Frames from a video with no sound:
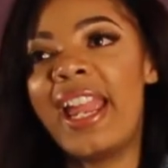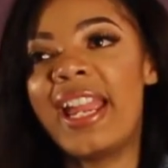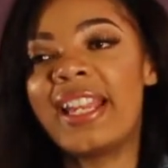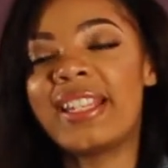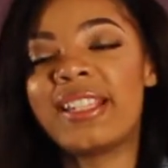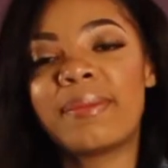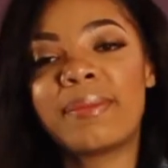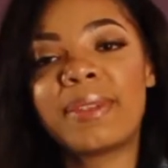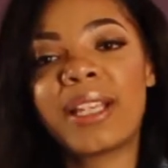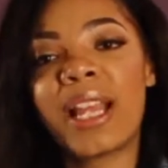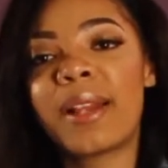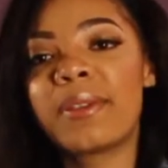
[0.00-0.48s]

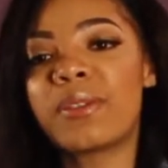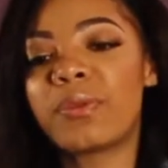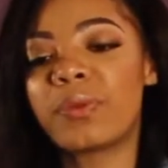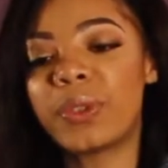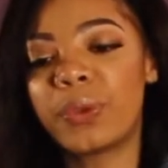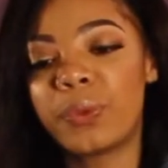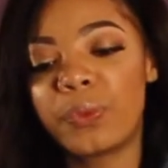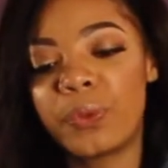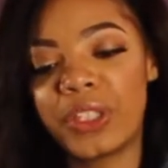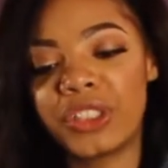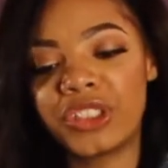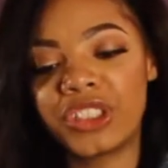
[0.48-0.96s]
Sometimes
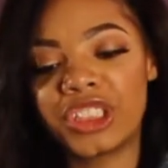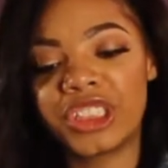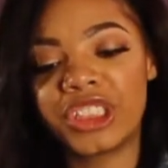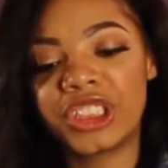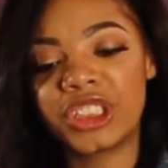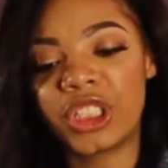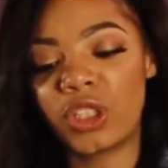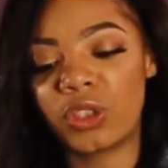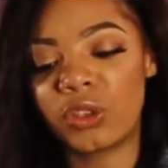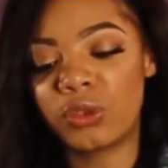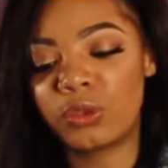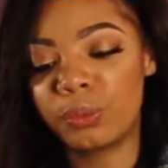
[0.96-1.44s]
we're just
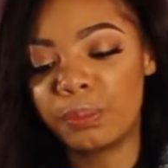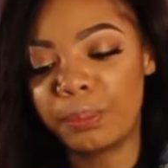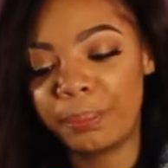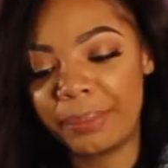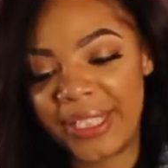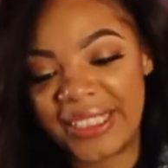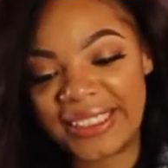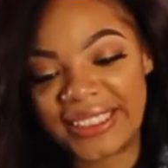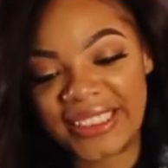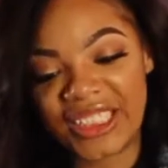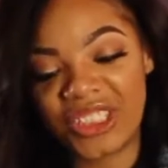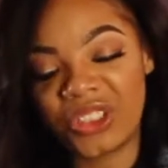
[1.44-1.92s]
so
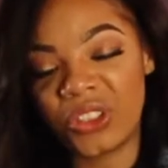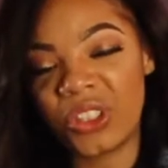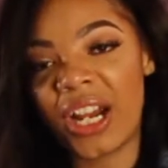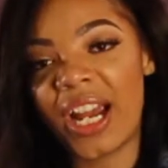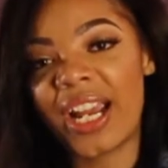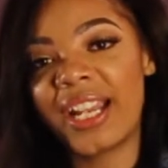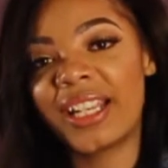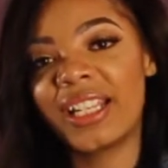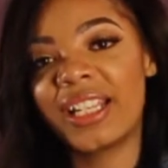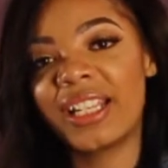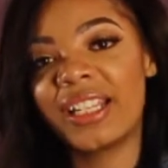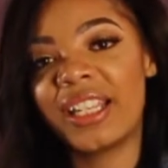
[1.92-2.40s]
busy
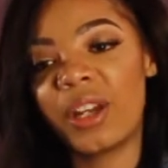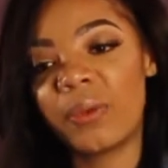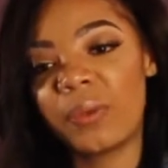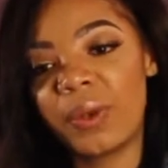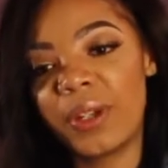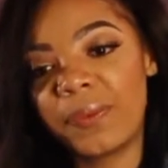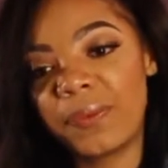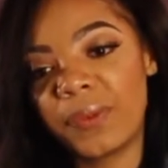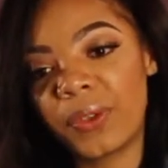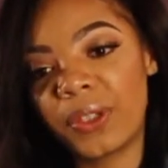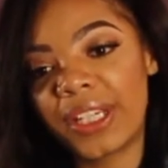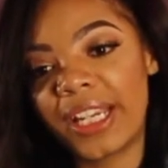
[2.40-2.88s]
grinding that
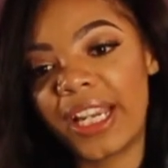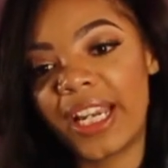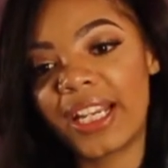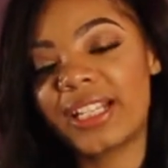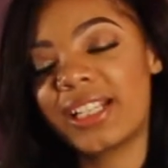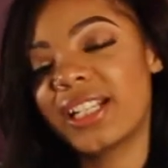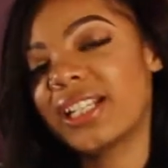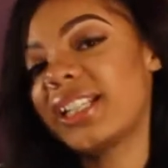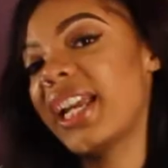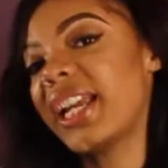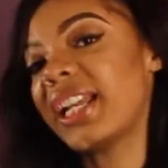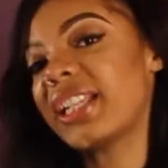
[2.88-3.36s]
we forget
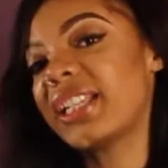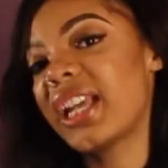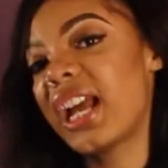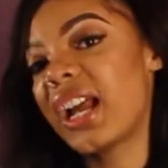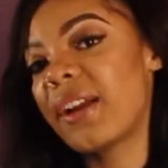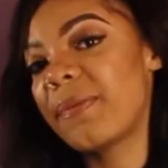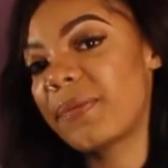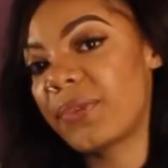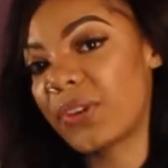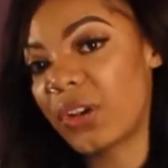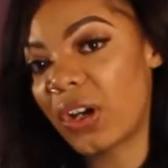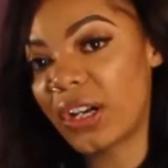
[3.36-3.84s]
to take
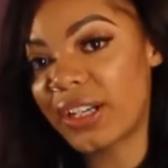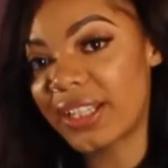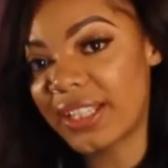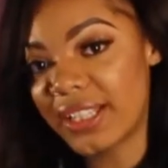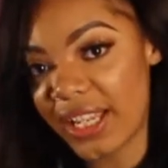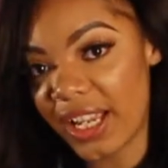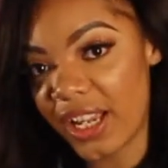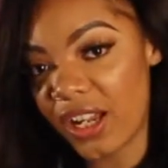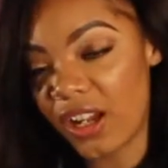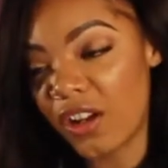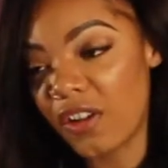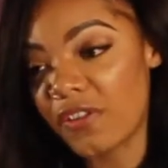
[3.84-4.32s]
time for
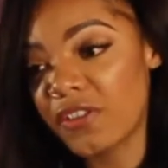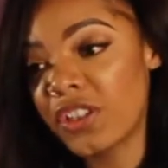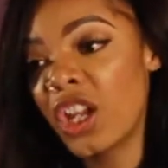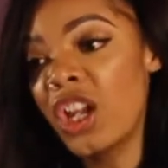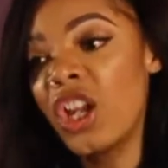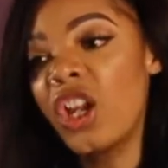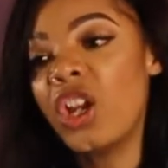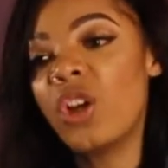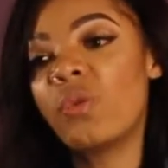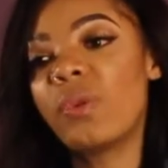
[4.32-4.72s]
ourselves.